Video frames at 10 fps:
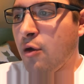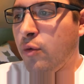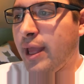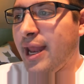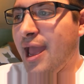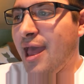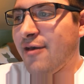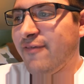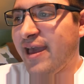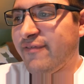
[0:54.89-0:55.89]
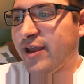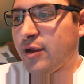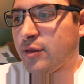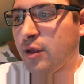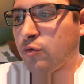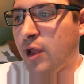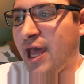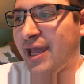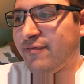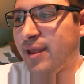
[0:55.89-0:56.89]
When firefighters
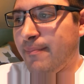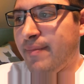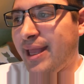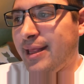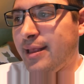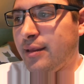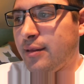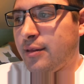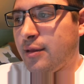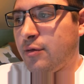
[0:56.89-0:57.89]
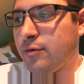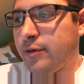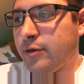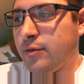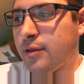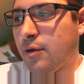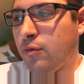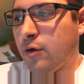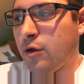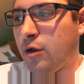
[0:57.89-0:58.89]
arrived, maintenance crews
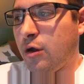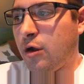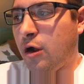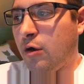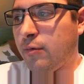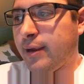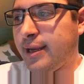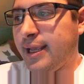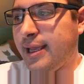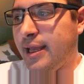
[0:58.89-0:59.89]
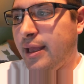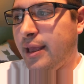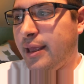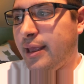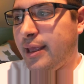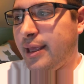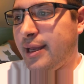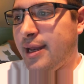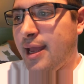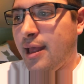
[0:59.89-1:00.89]
were already
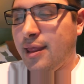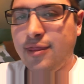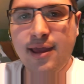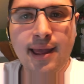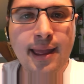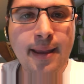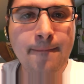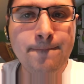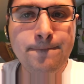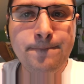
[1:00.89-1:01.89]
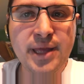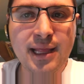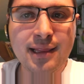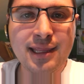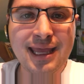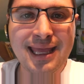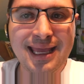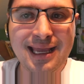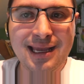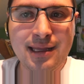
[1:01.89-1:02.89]
in the
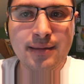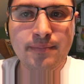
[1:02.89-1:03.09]
building.